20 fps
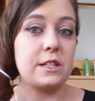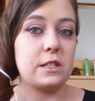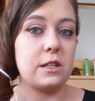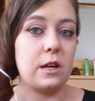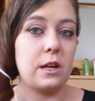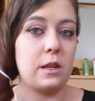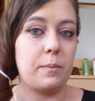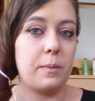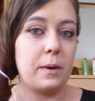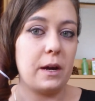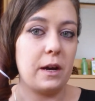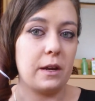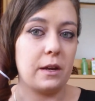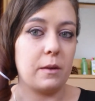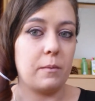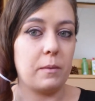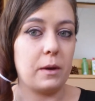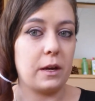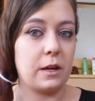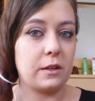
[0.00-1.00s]
like the pattern
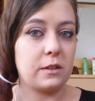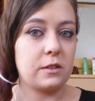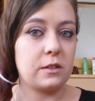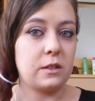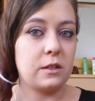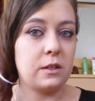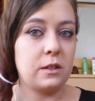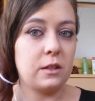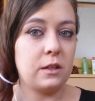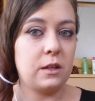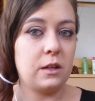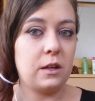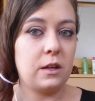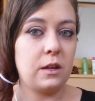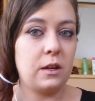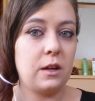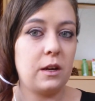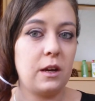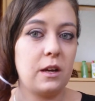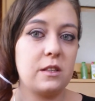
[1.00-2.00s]
it makes.
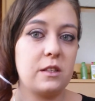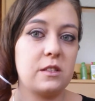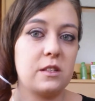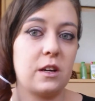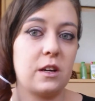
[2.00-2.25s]
And